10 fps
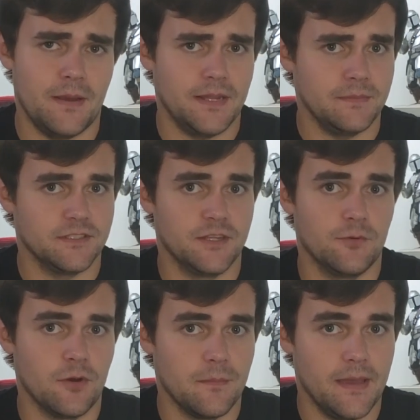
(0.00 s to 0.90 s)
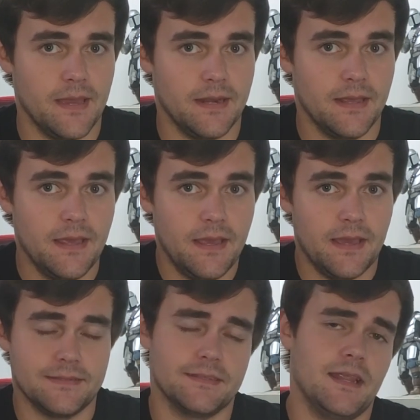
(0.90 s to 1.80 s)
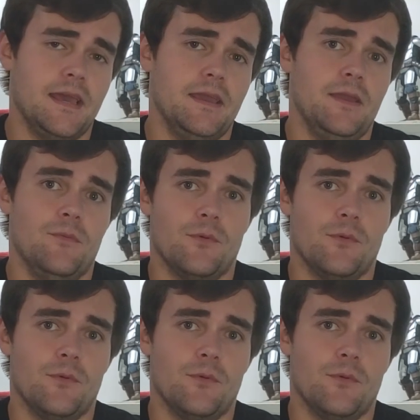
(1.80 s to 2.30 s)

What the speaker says: My name is LeroyMann and today